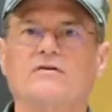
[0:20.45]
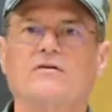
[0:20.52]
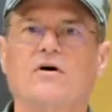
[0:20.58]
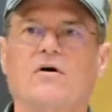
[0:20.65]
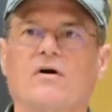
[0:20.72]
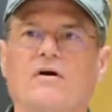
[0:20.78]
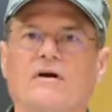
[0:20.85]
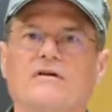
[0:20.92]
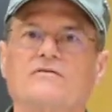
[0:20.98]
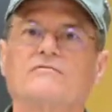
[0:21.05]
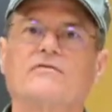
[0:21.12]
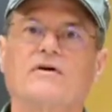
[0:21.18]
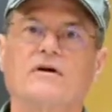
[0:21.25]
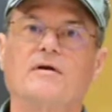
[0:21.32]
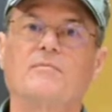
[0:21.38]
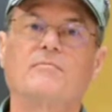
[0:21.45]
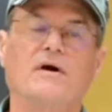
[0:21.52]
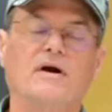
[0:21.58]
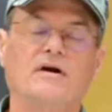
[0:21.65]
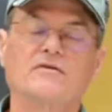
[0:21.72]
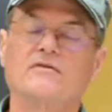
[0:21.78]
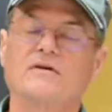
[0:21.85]
dark and it's very
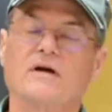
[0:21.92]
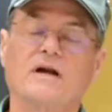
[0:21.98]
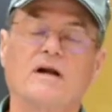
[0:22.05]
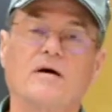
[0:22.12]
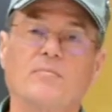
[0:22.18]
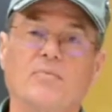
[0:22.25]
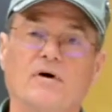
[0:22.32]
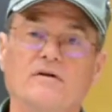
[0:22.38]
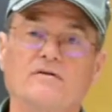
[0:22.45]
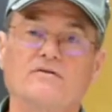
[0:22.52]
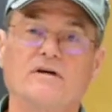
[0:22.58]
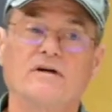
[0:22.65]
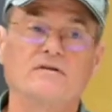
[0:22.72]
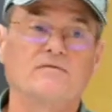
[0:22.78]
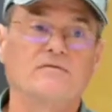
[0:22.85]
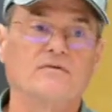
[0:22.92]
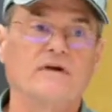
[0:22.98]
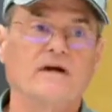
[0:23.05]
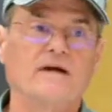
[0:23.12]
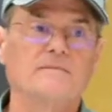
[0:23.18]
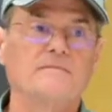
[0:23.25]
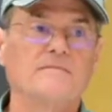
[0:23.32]
embarrassing and I apologize for
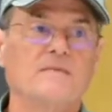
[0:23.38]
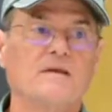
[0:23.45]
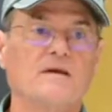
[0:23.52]
that.